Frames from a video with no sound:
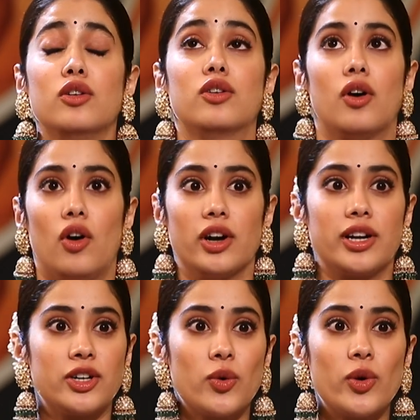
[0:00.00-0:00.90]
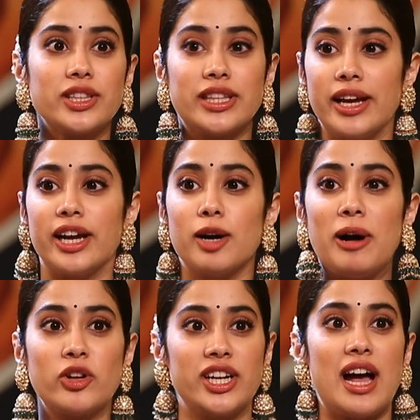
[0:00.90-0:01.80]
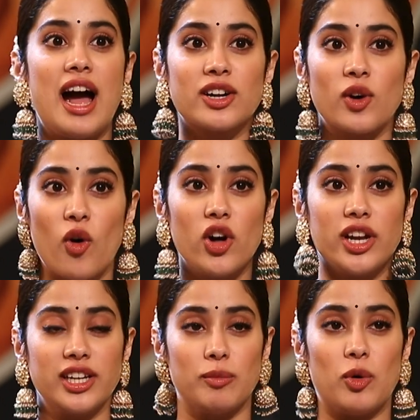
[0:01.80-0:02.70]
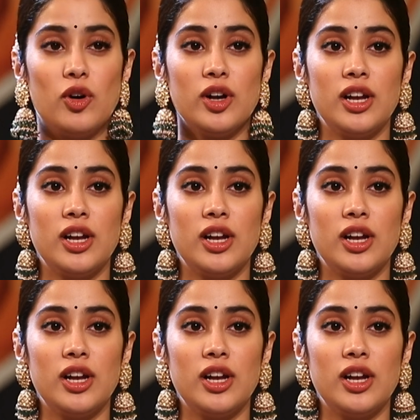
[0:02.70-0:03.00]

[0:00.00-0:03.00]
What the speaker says: God, I don't want to think about it at all anymore.